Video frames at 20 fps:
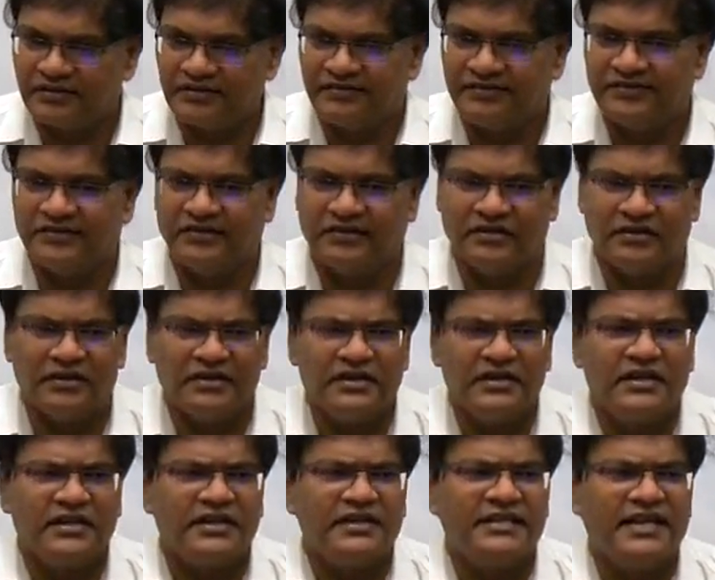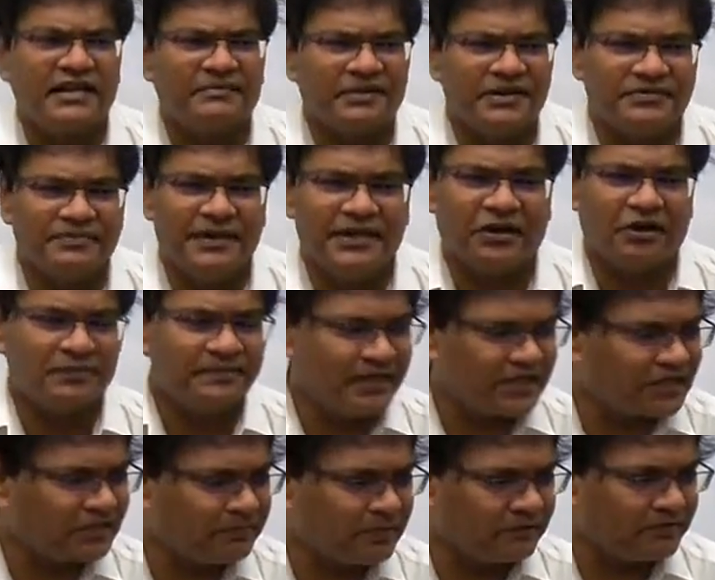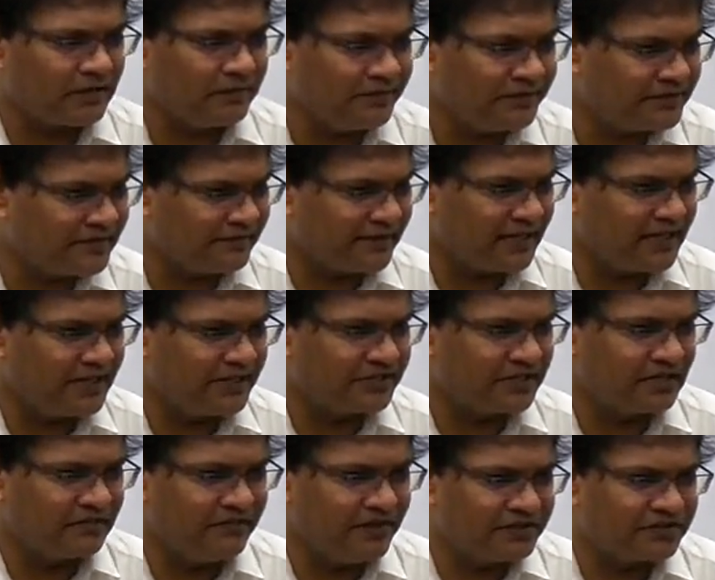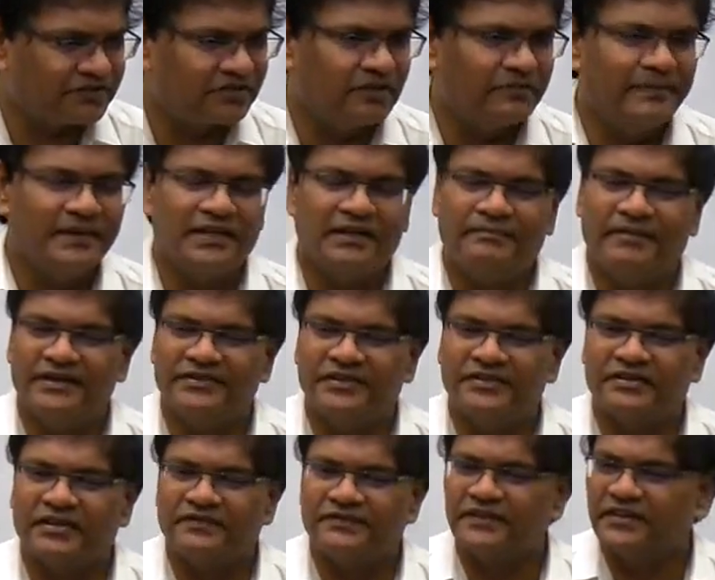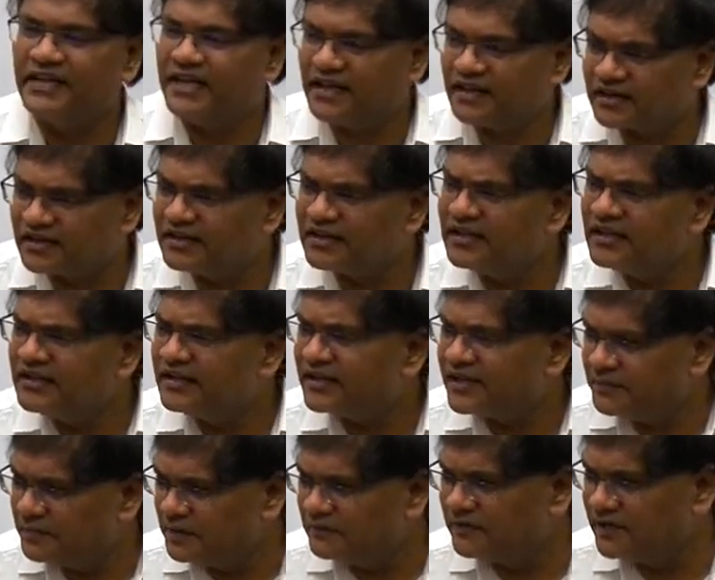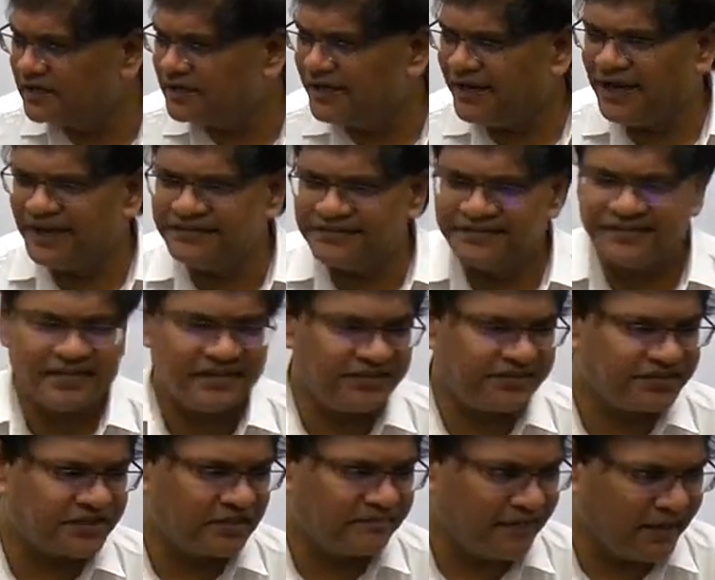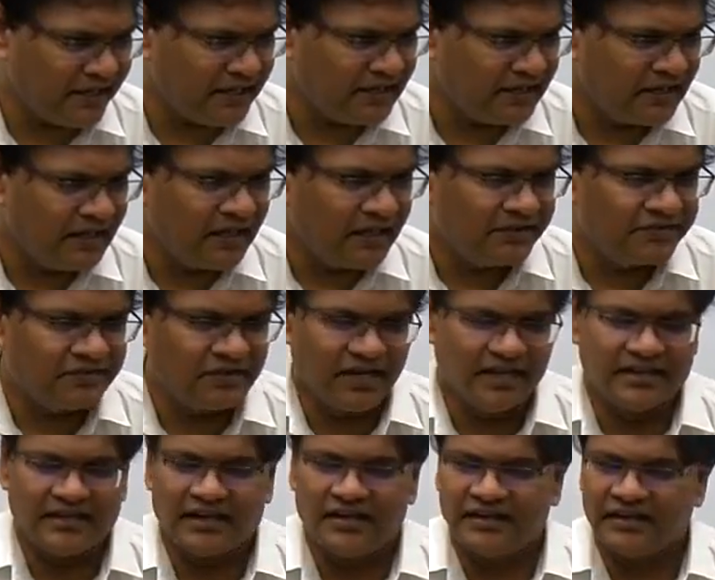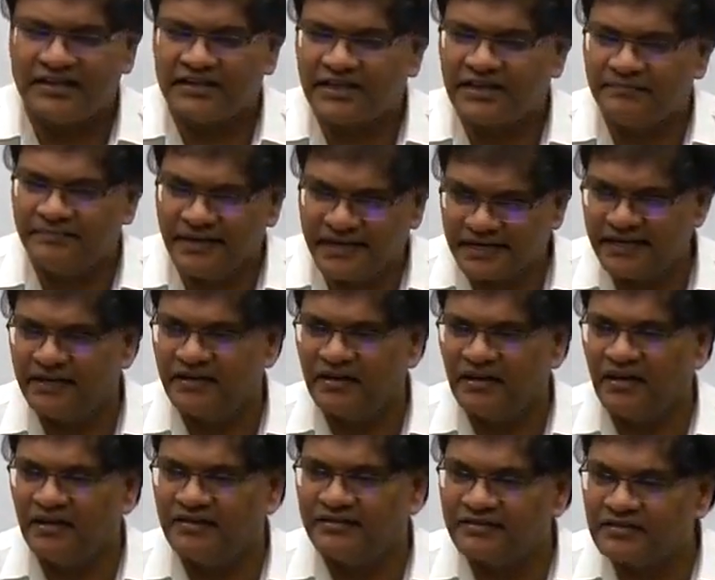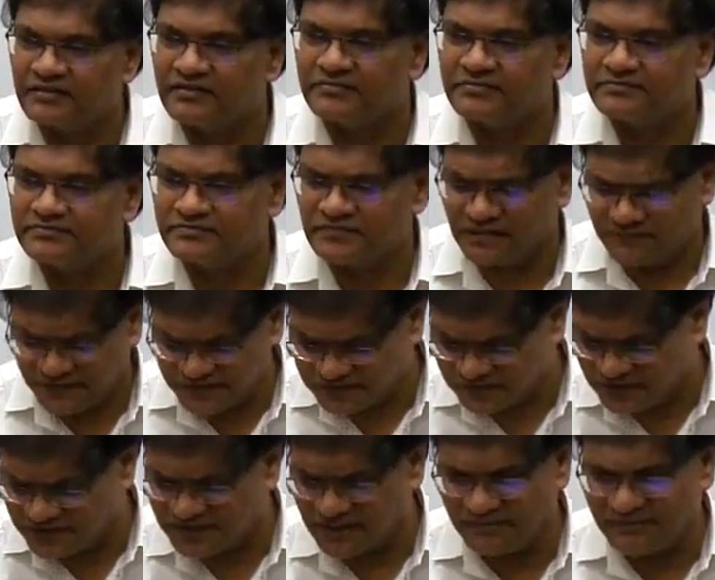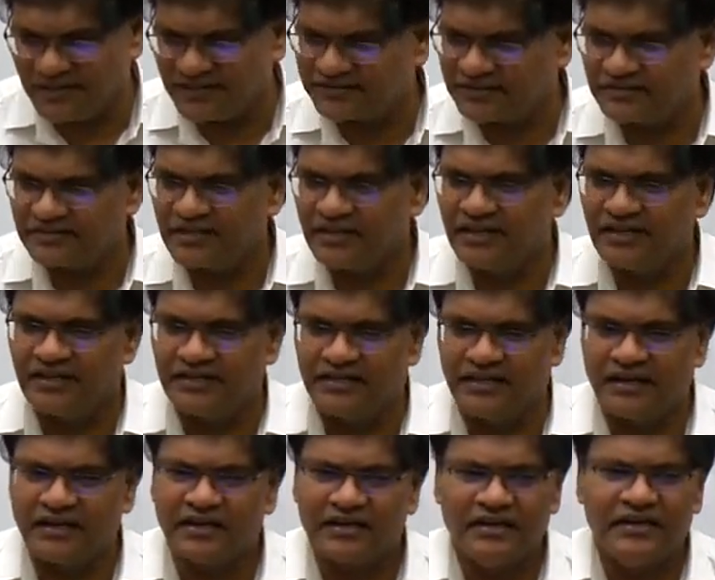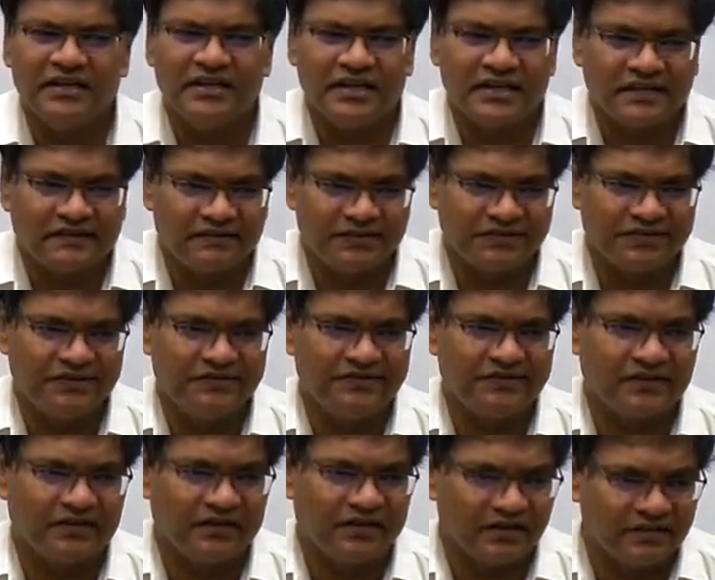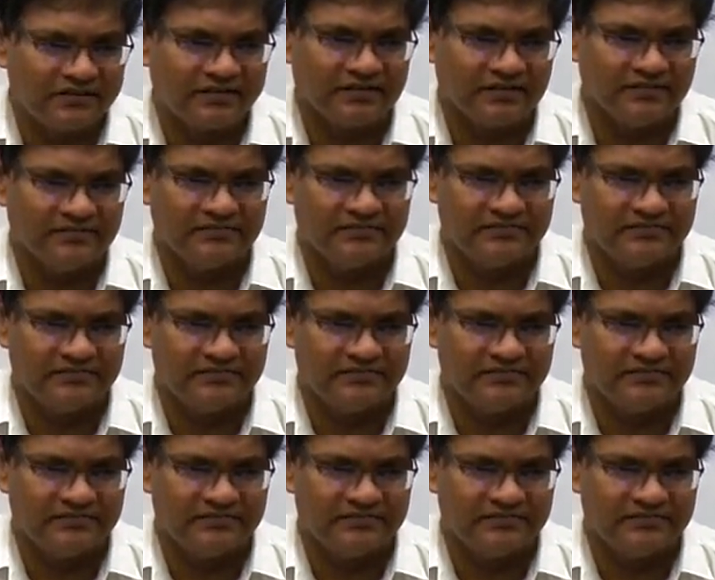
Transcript: So there must be objective performance evaluation, which should be the basis of their removal, as suggested by Surendranath committee also, which we shall be discussing in other questions also.